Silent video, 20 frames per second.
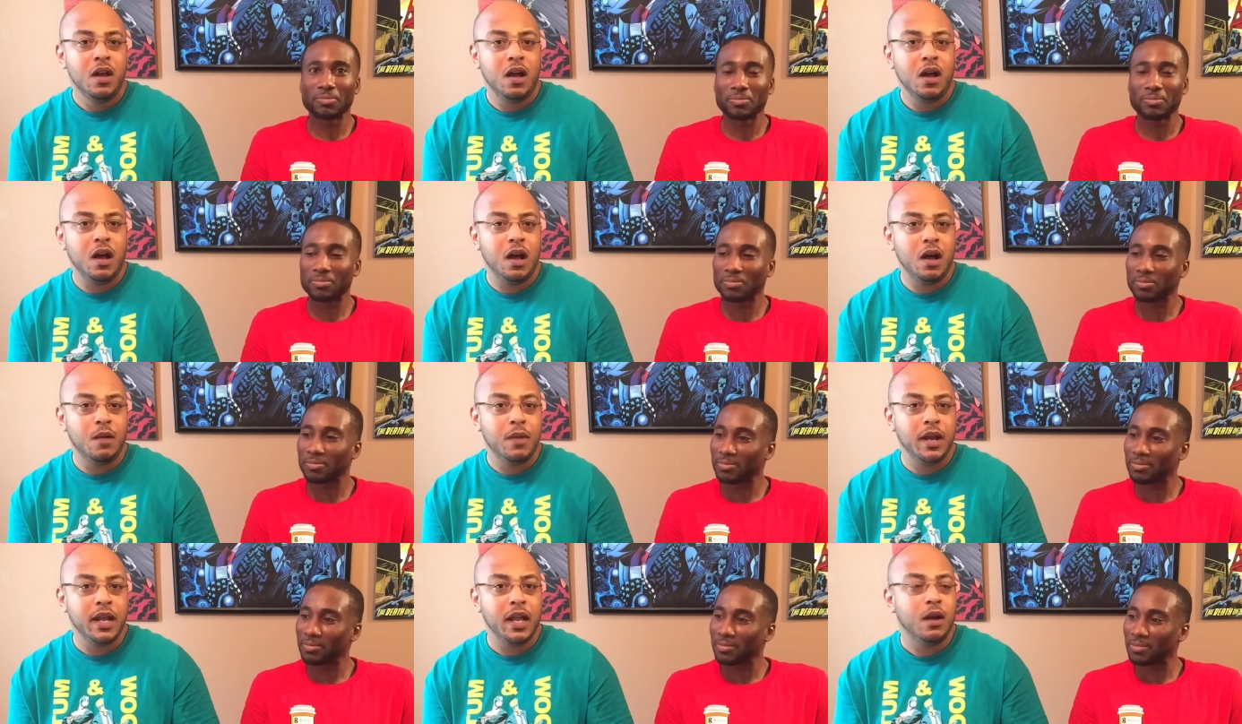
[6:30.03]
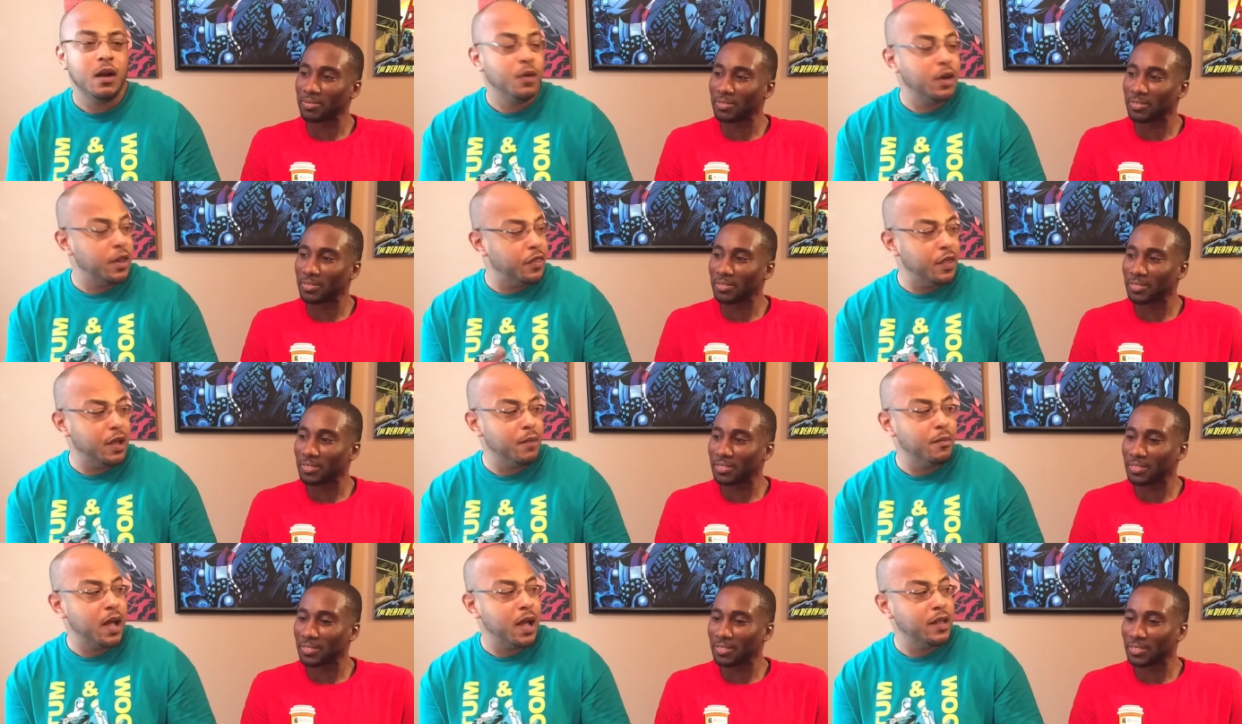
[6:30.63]
Speaker 1: Um, again, I want to
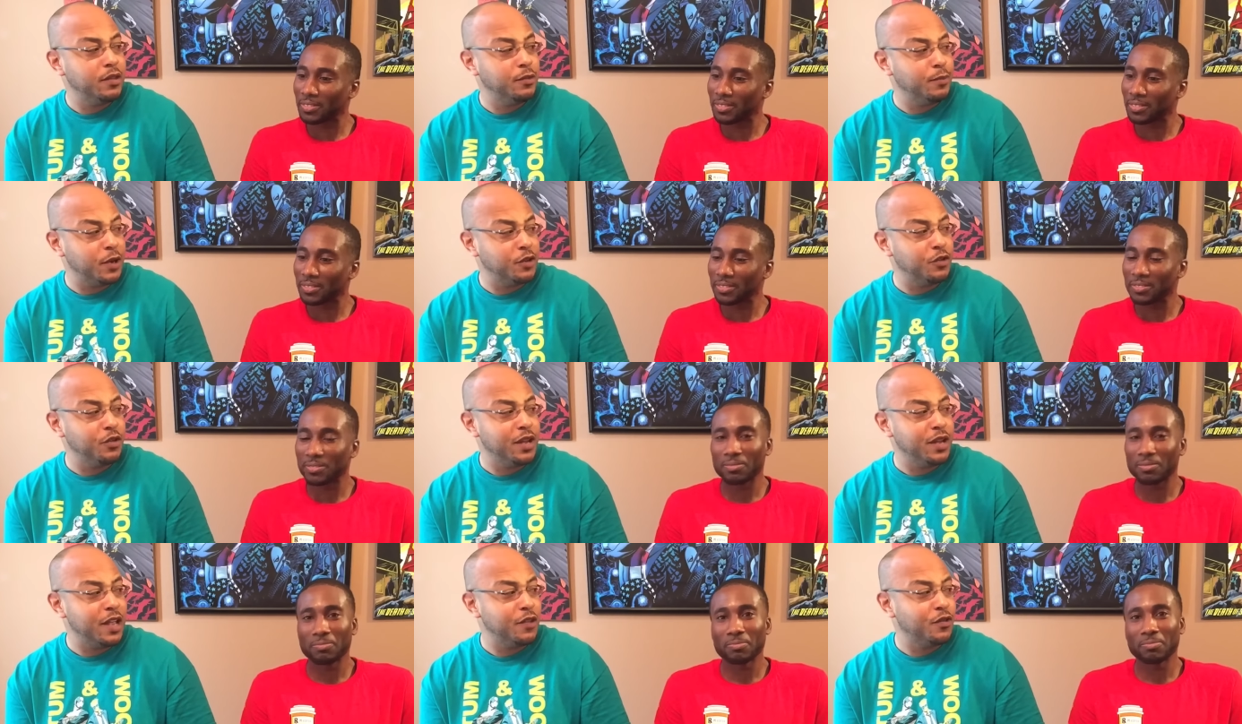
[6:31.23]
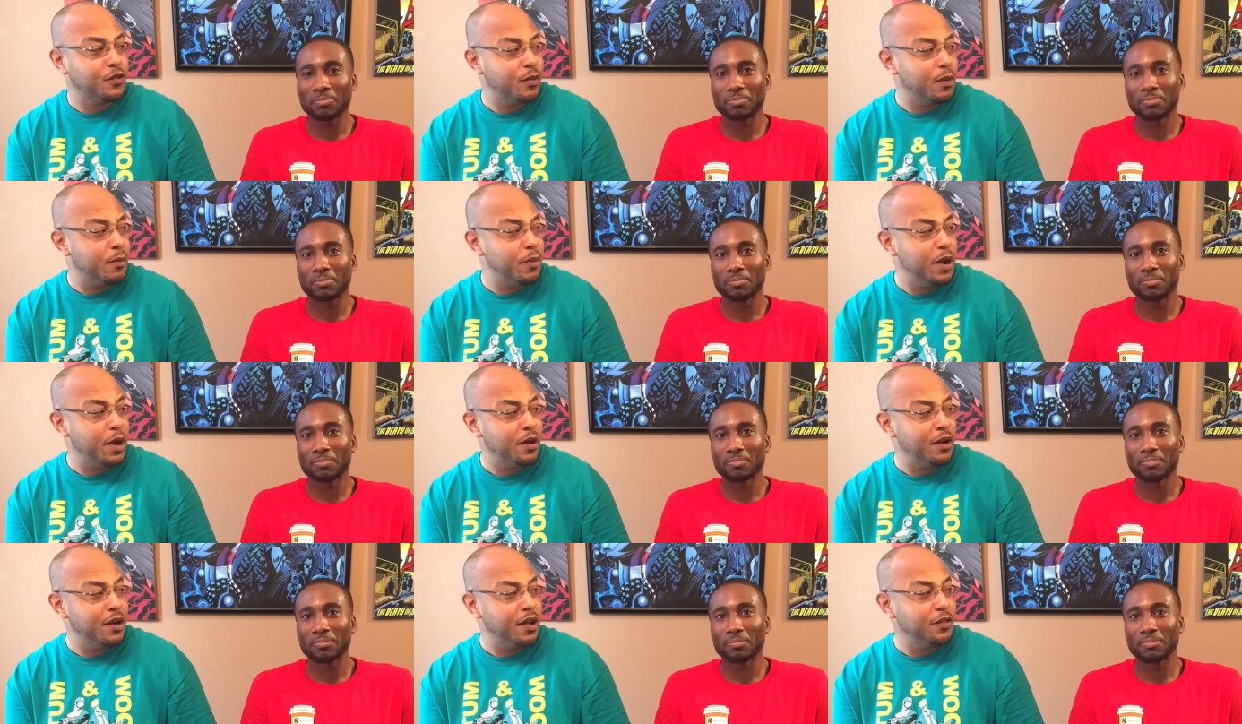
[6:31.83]
thank my special guest for
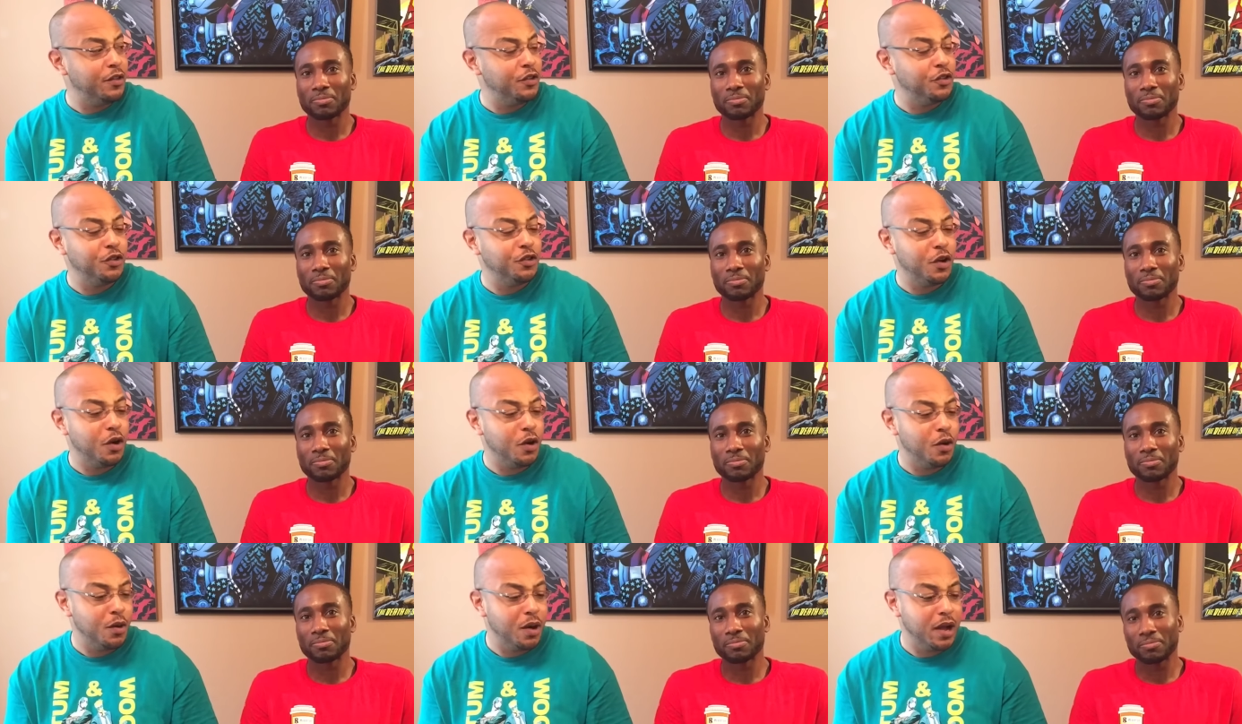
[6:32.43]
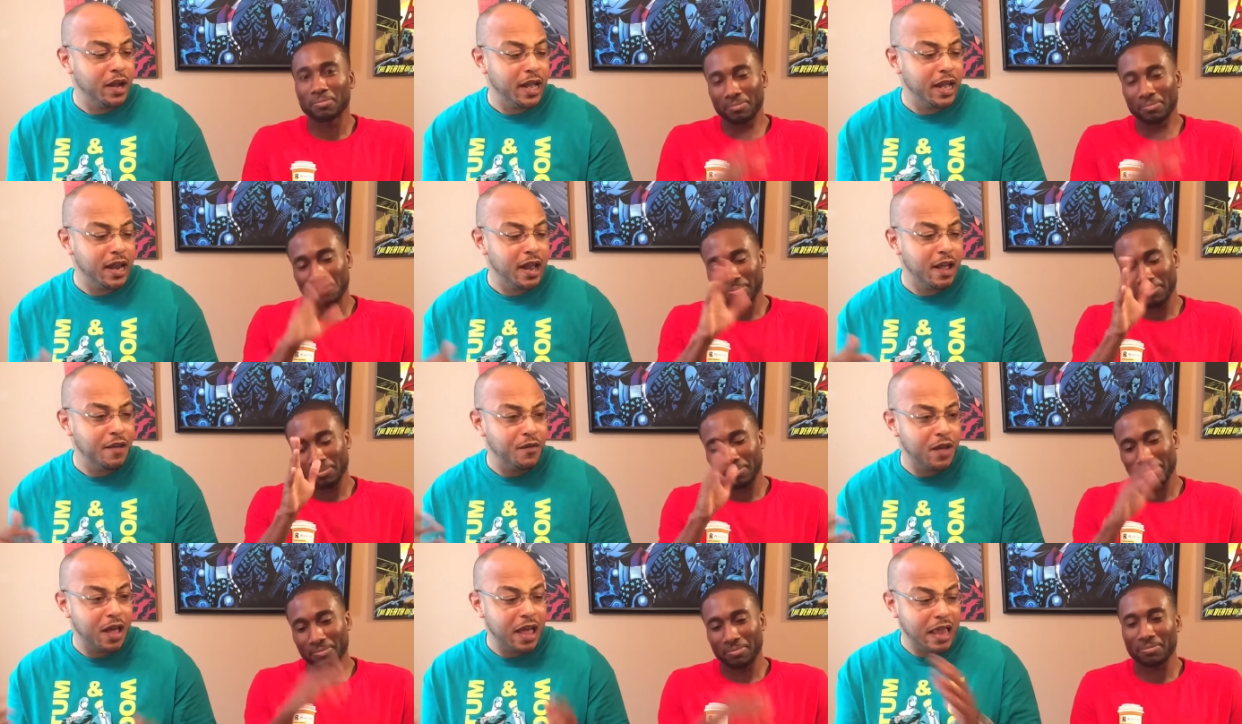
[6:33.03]
appearing on the show. Again,
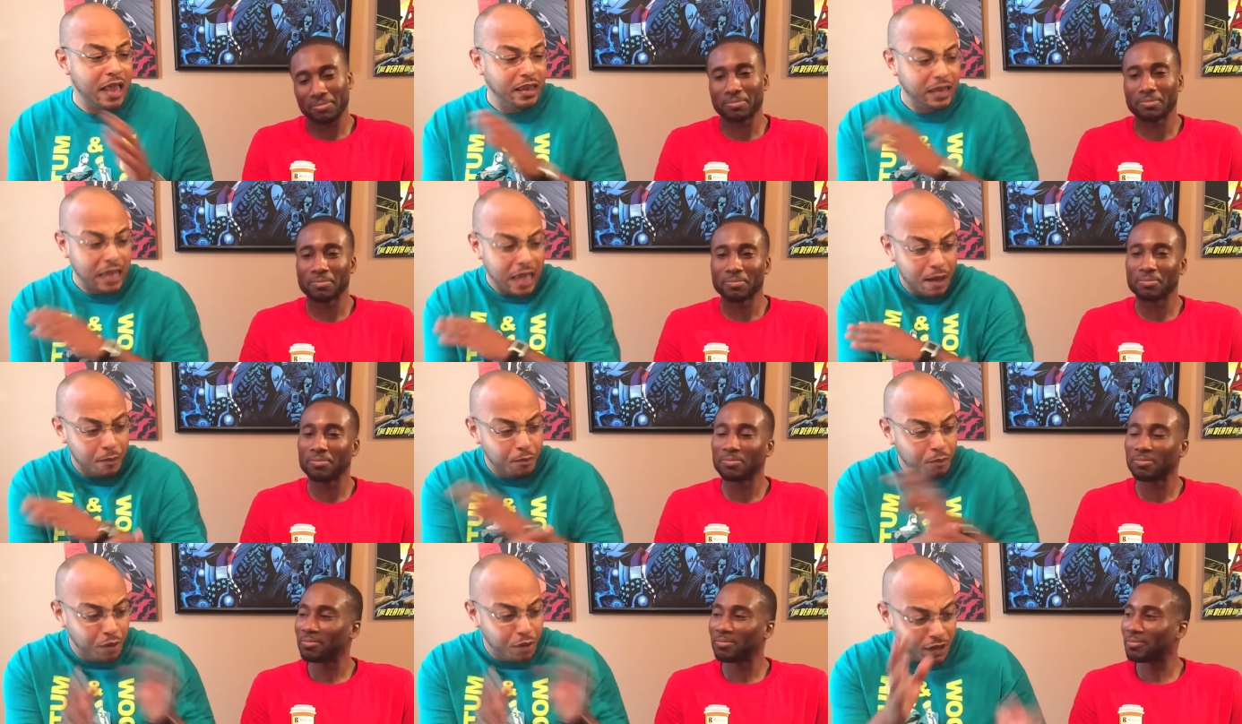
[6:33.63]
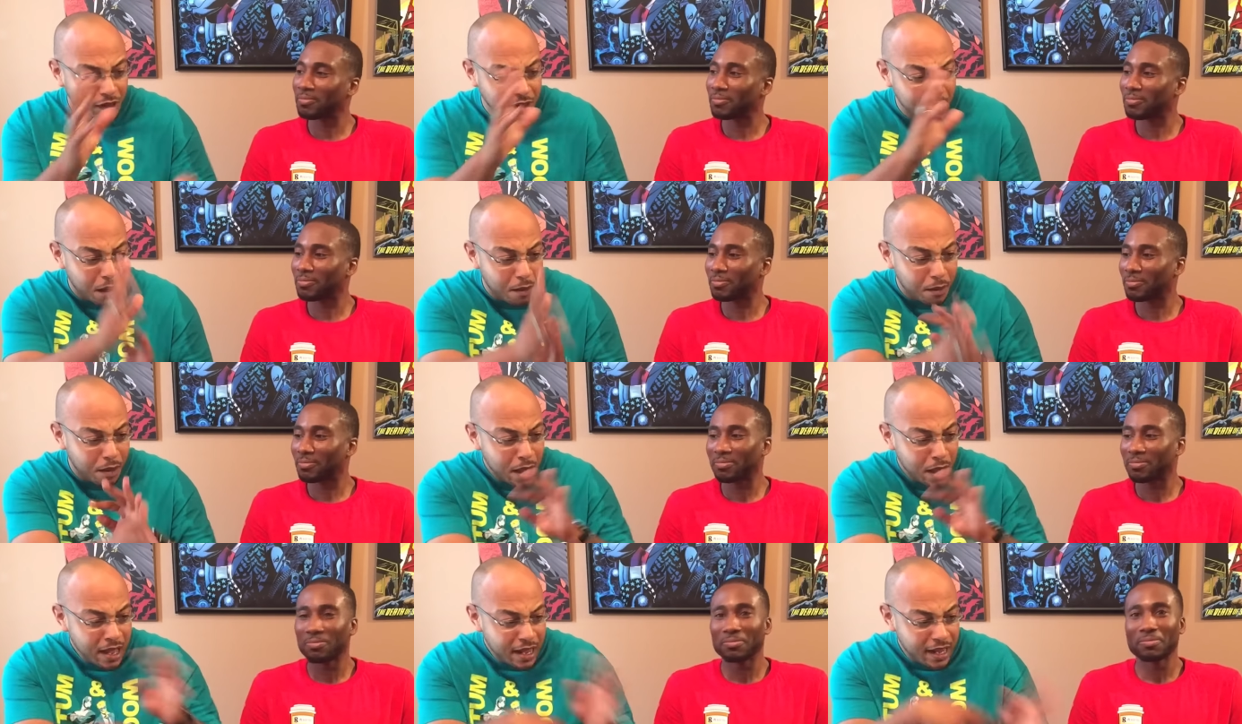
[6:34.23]
I've, I've put
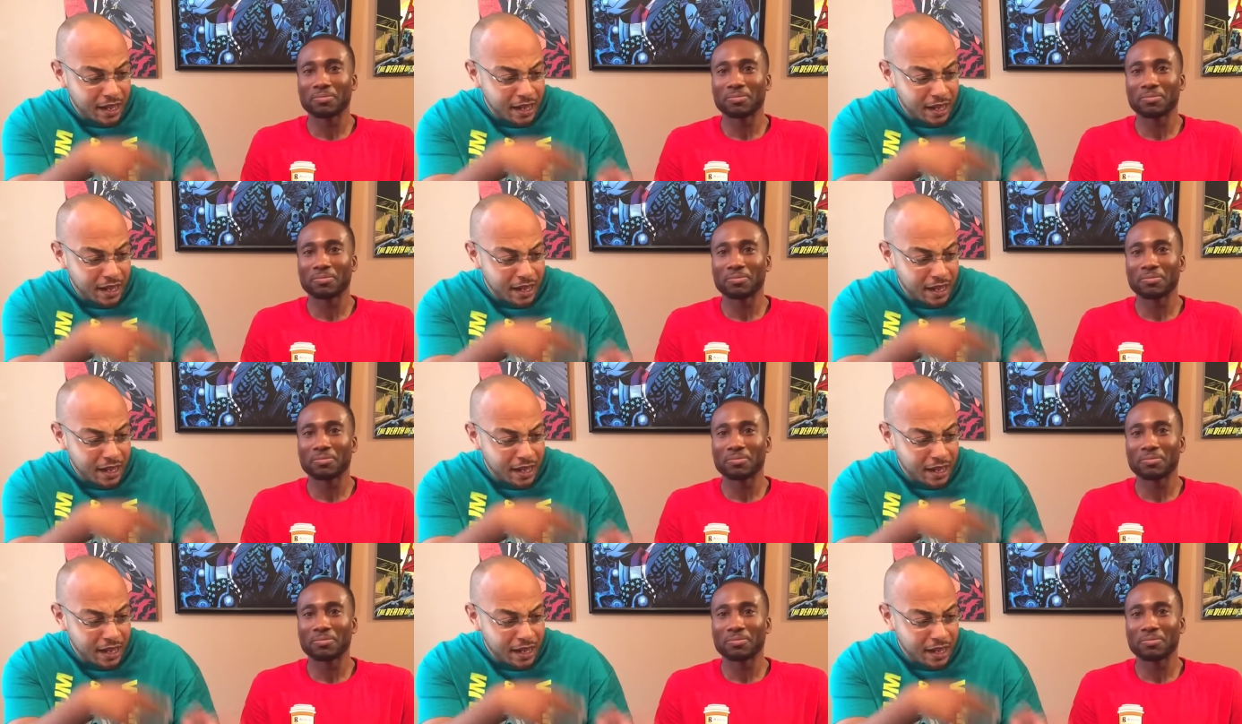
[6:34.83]
the,